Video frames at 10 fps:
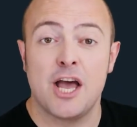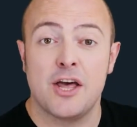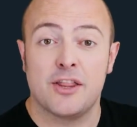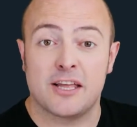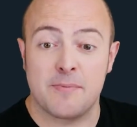
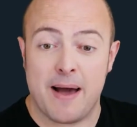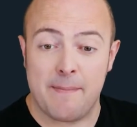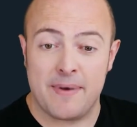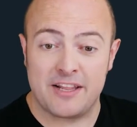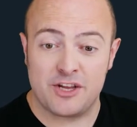the kebab
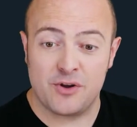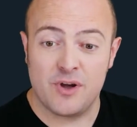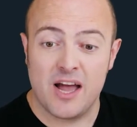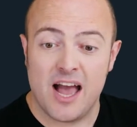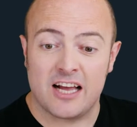menu
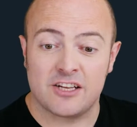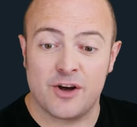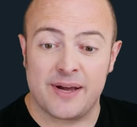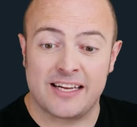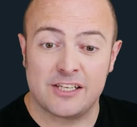and
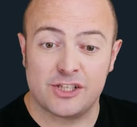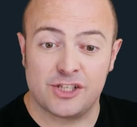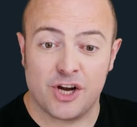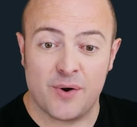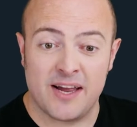going
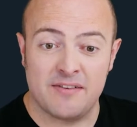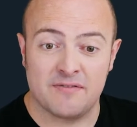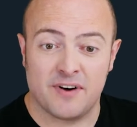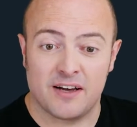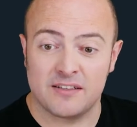show hidden
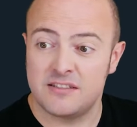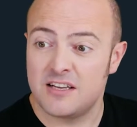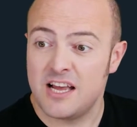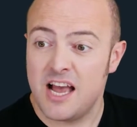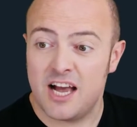files.
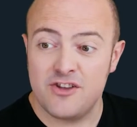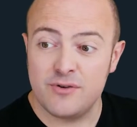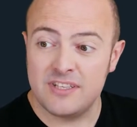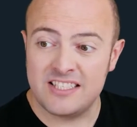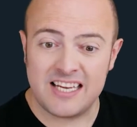And you
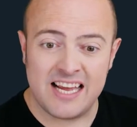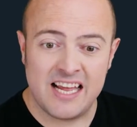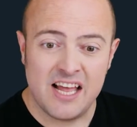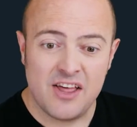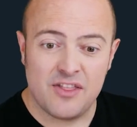can see
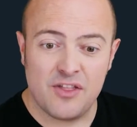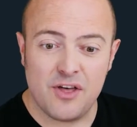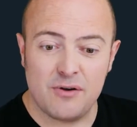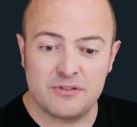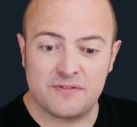that
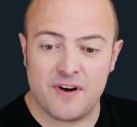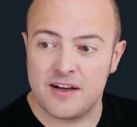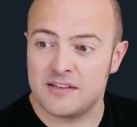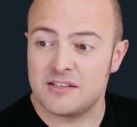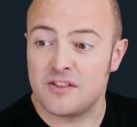those
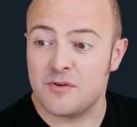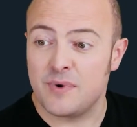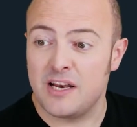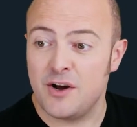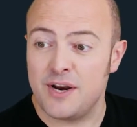files that we're
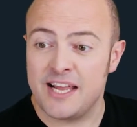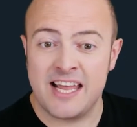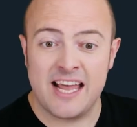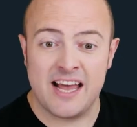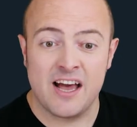loading
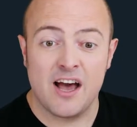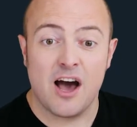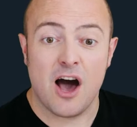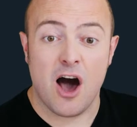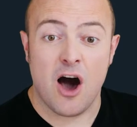here
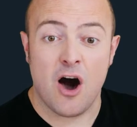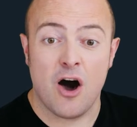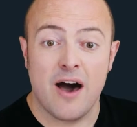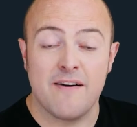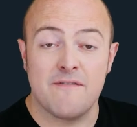are
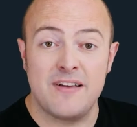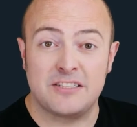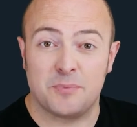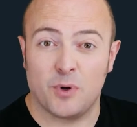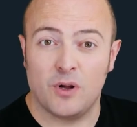
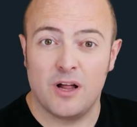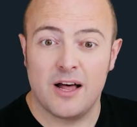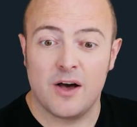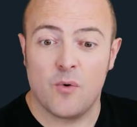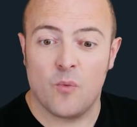visible
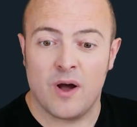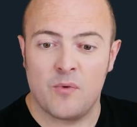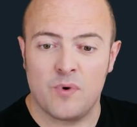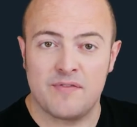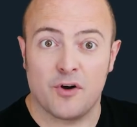when
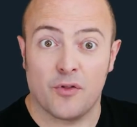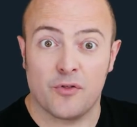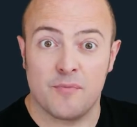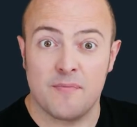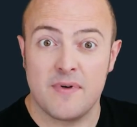we've got
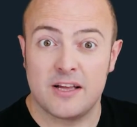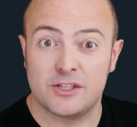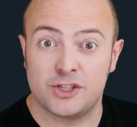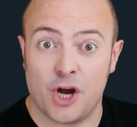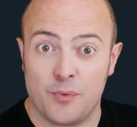them
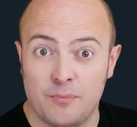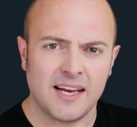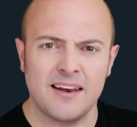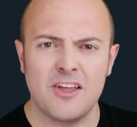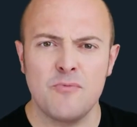shown.
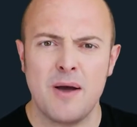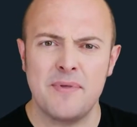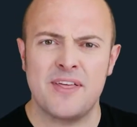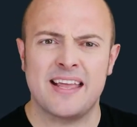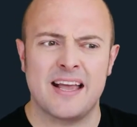Now you might be
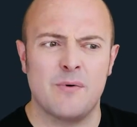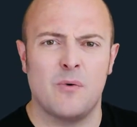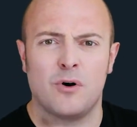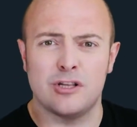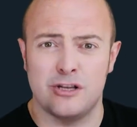thinking, well,
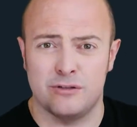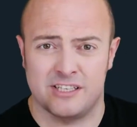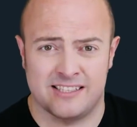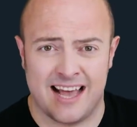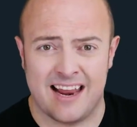what use
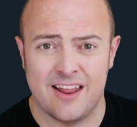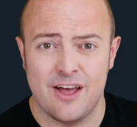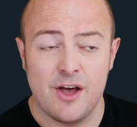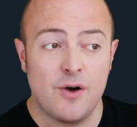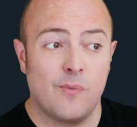is that?
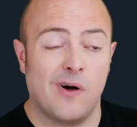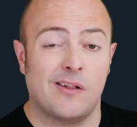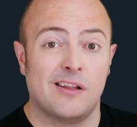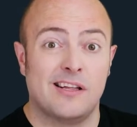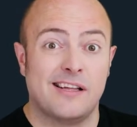
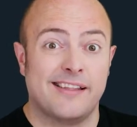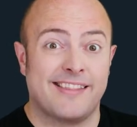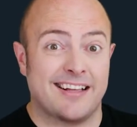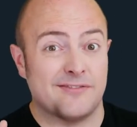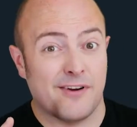Well,
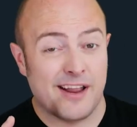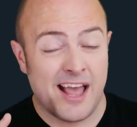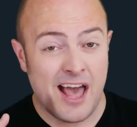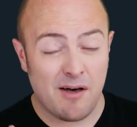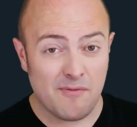that's very
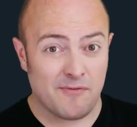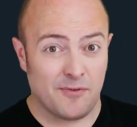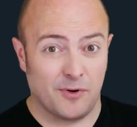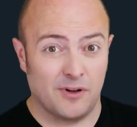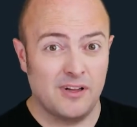
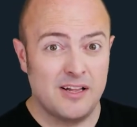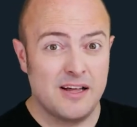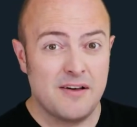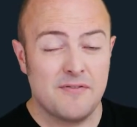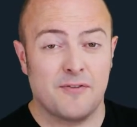helpful
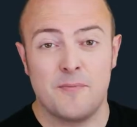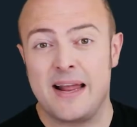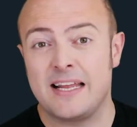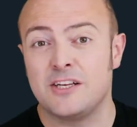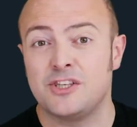for
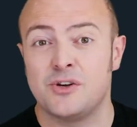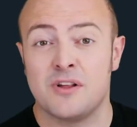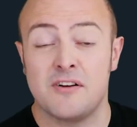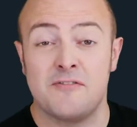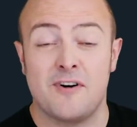making sure that
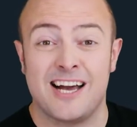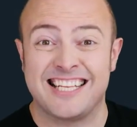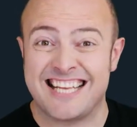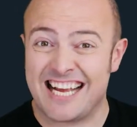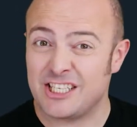a file
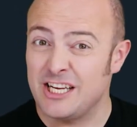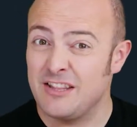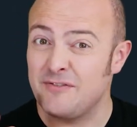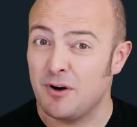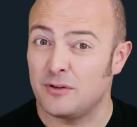is actually in
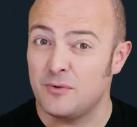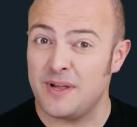the folder we